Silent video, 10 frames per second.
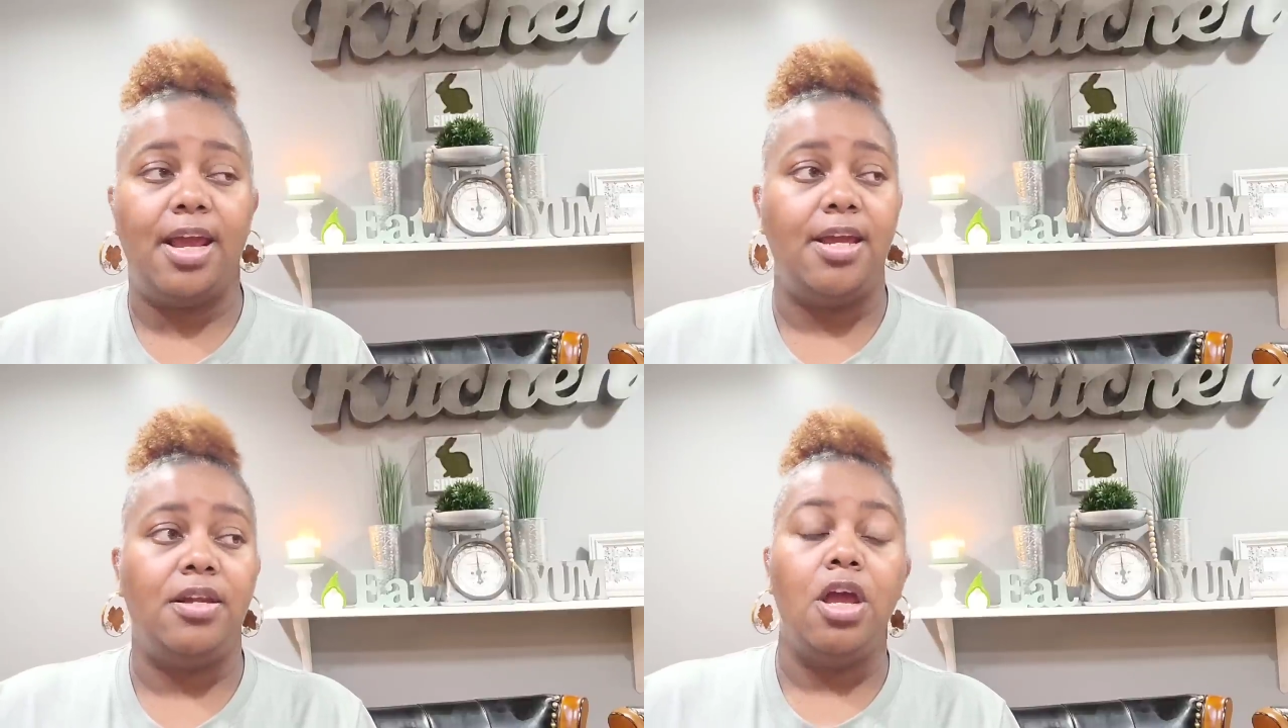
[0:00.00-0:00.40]

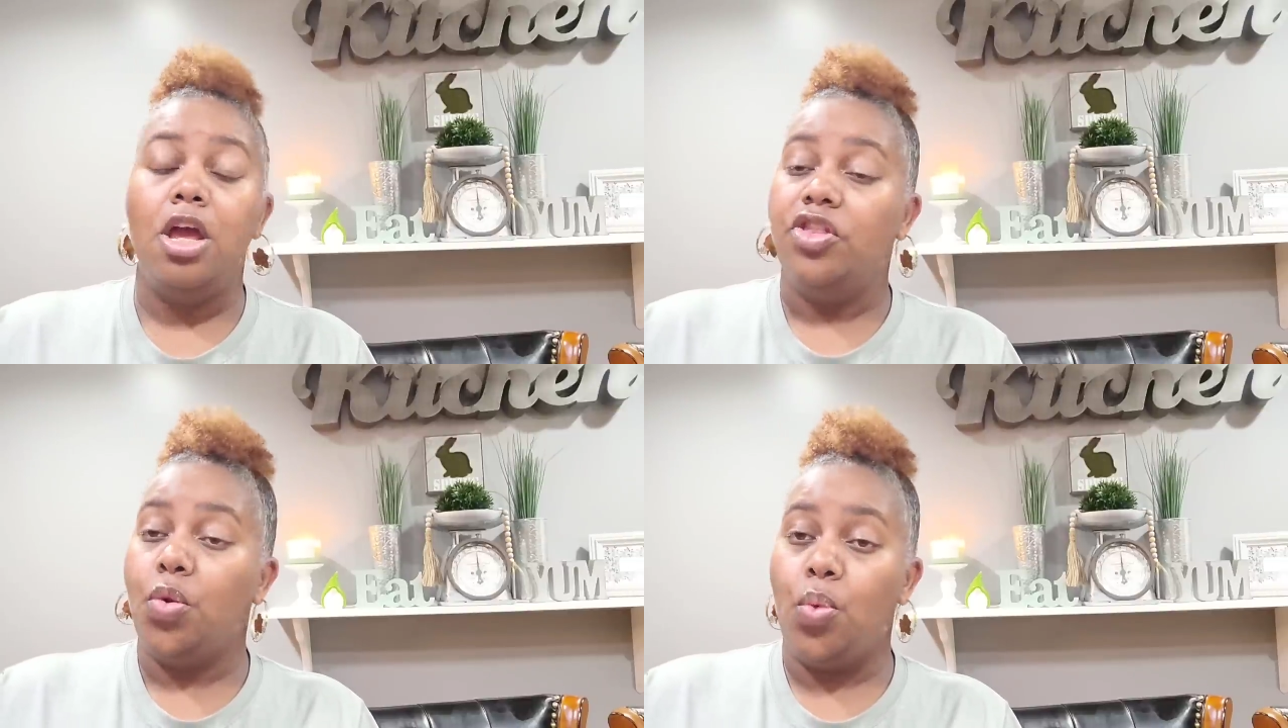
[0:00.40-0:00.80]
and
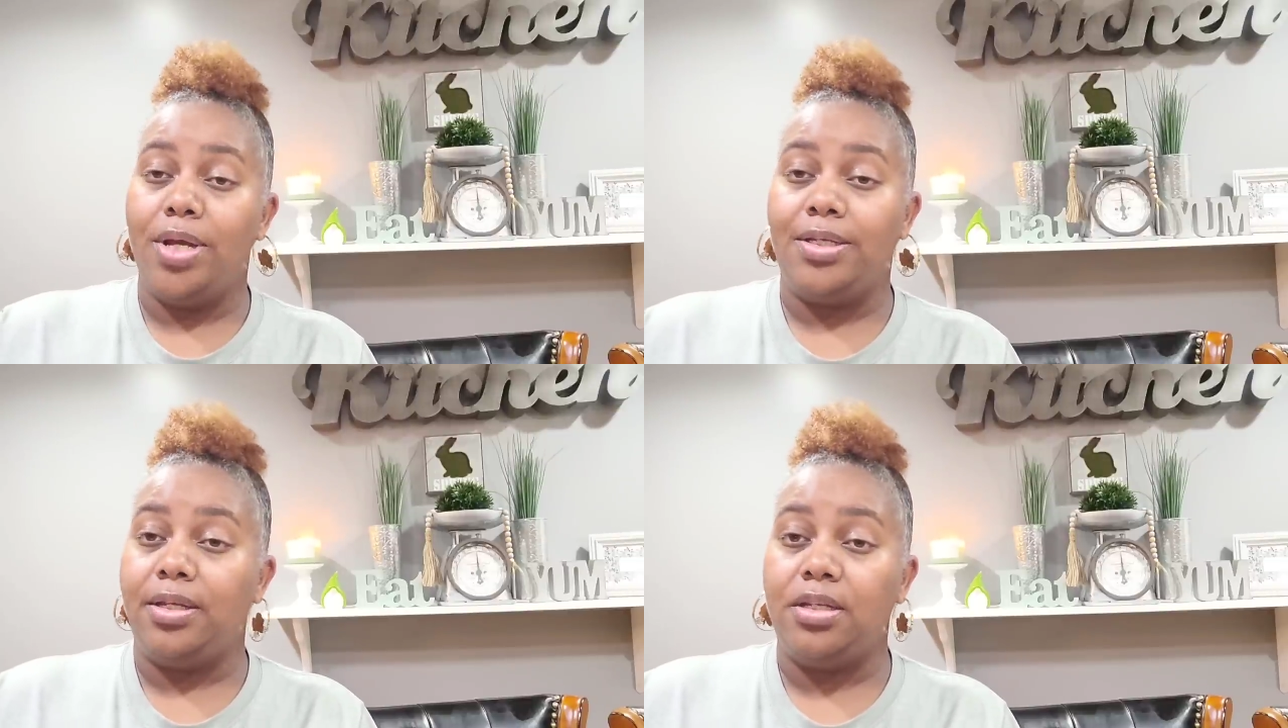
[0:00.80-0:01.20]
the
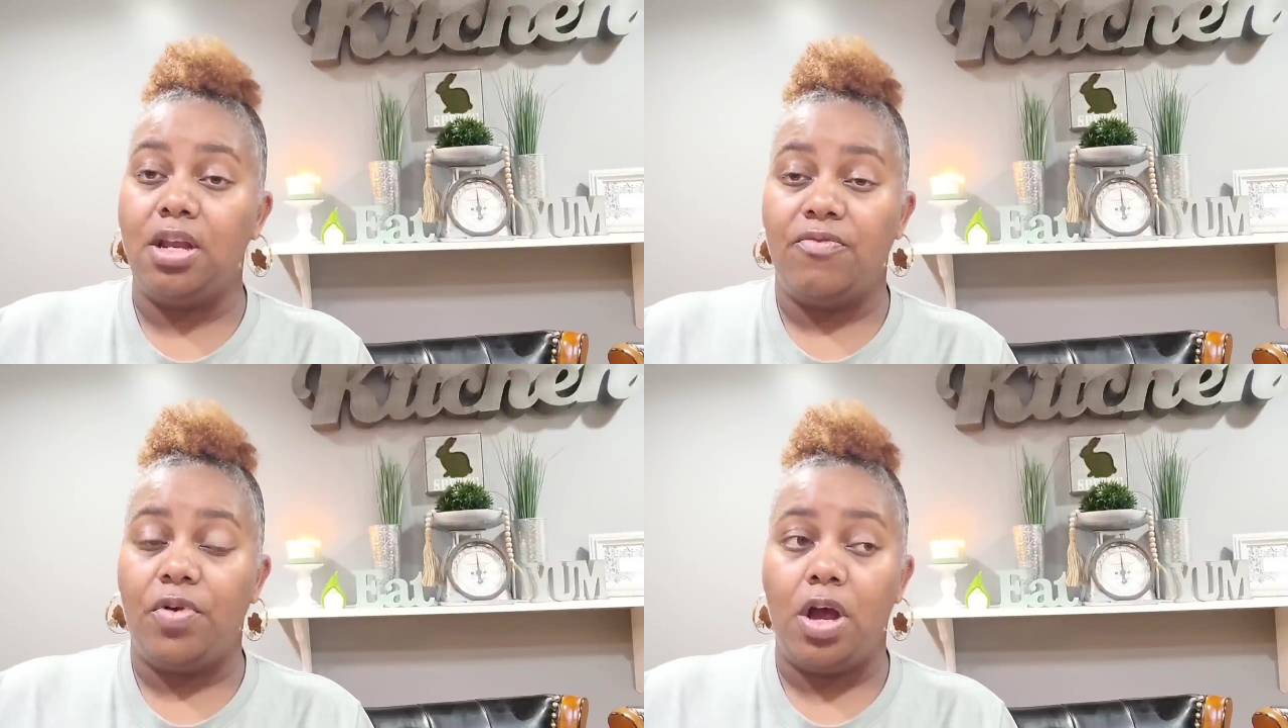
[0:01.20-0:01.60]
ones that
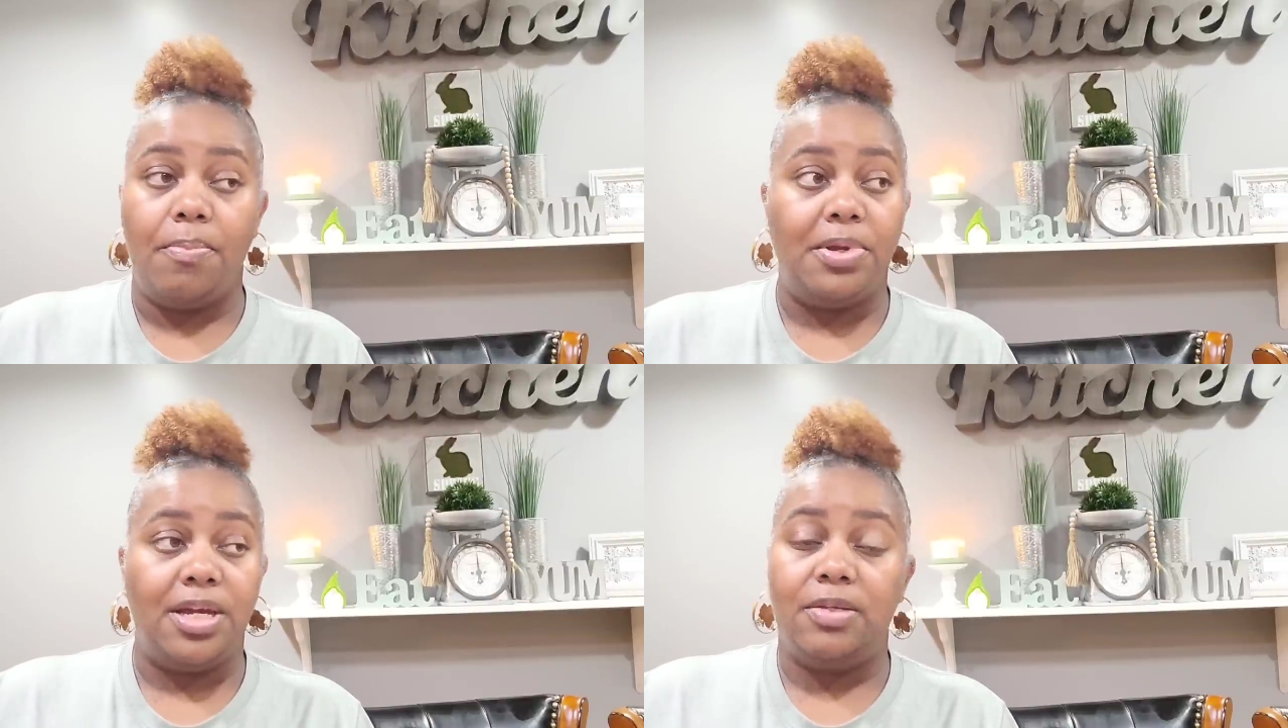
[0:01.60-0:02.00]

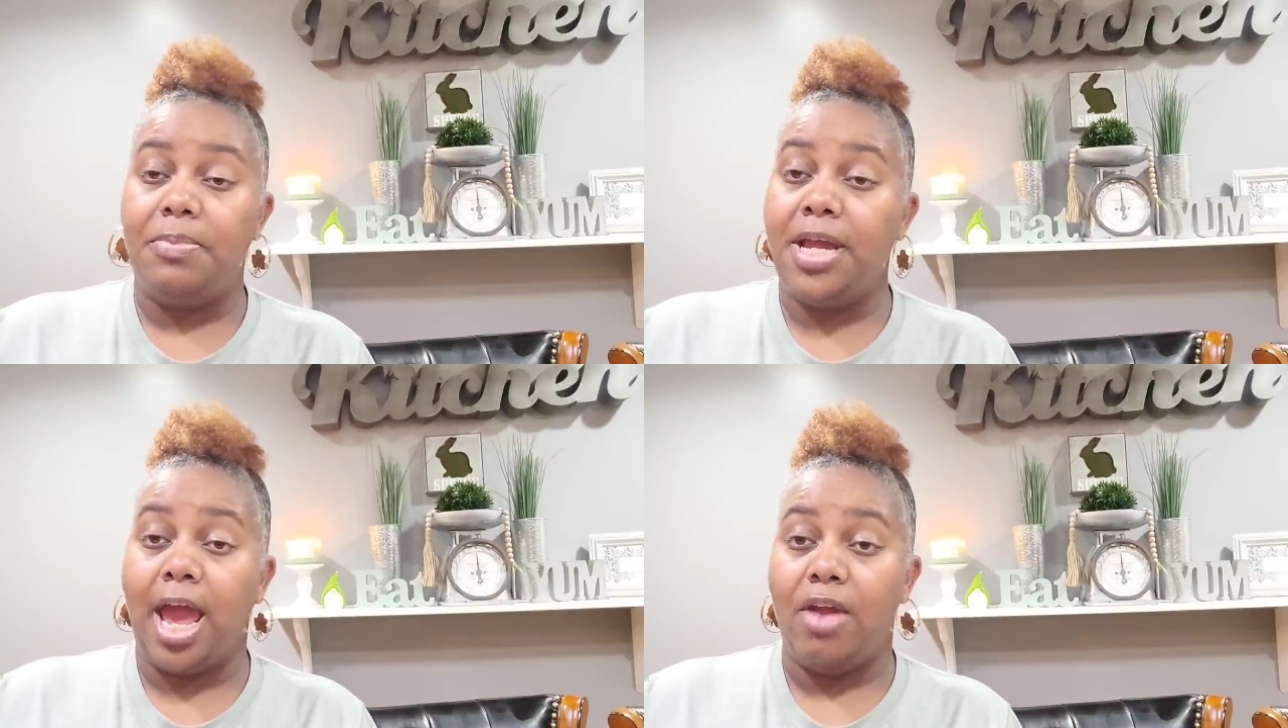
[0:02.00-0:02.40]
Snuffleupagus
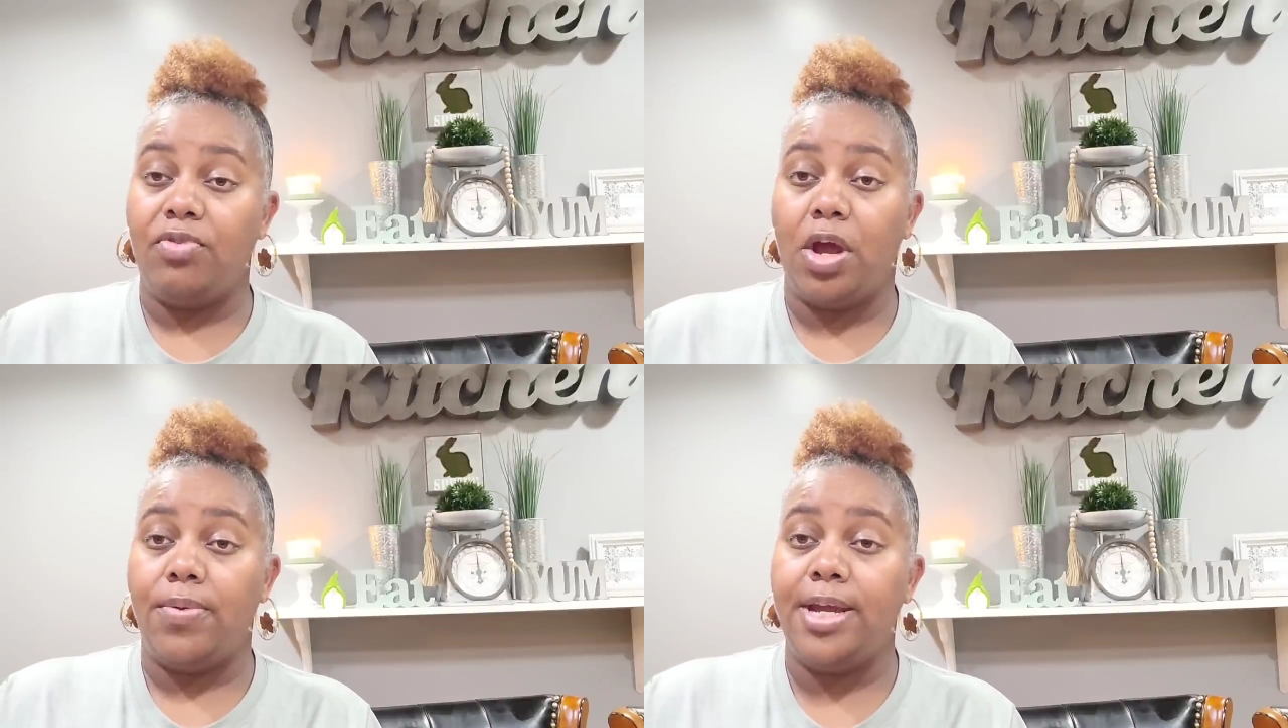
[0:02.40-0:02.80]
be
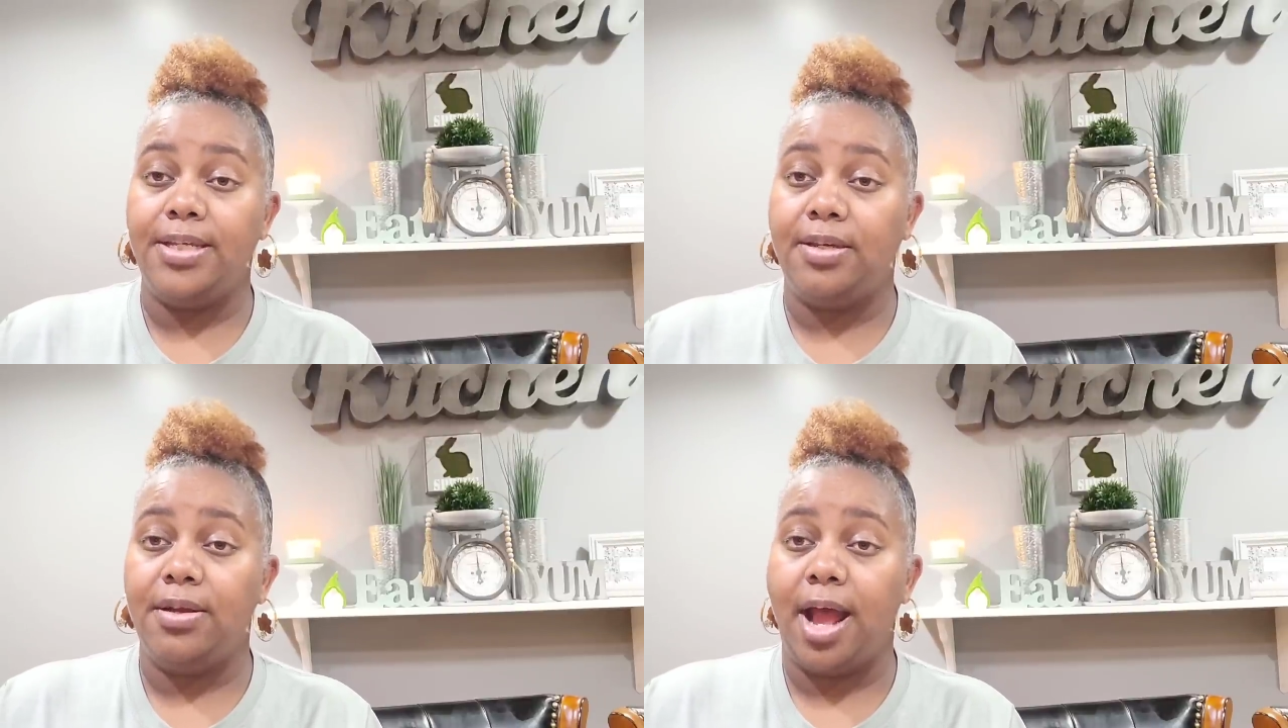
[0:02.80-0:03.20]
having on
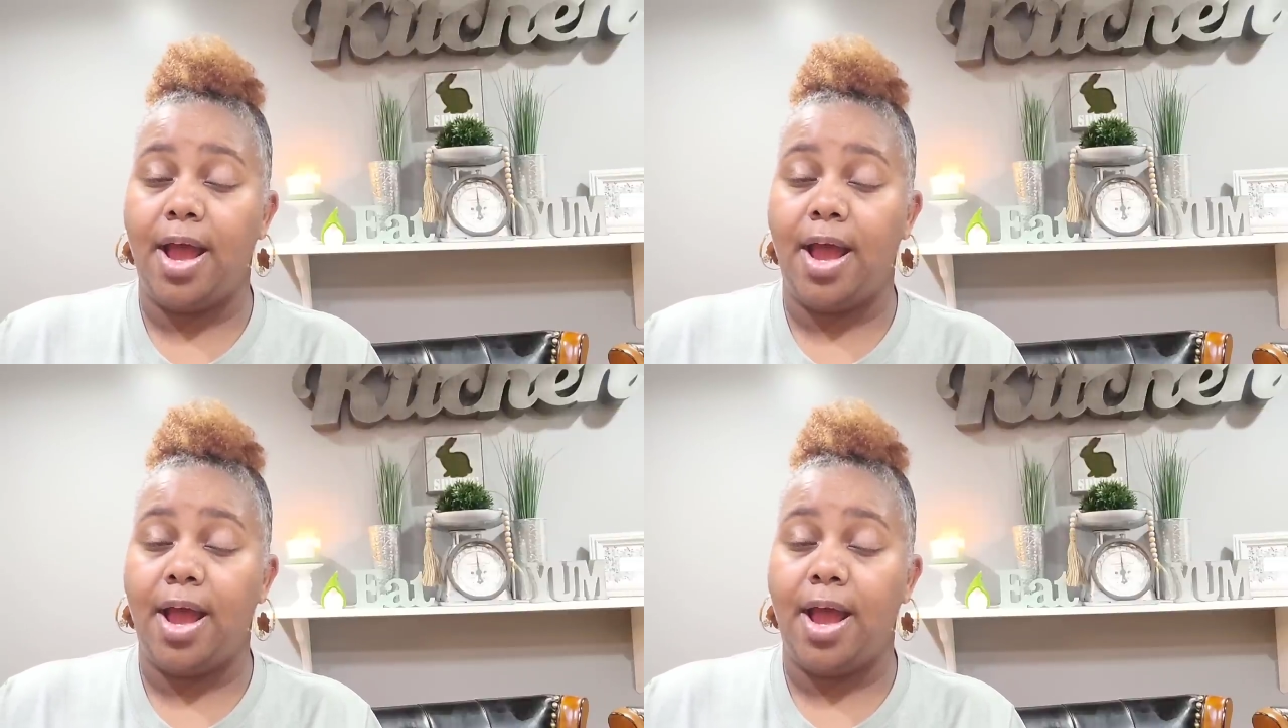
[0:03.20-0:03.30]
his little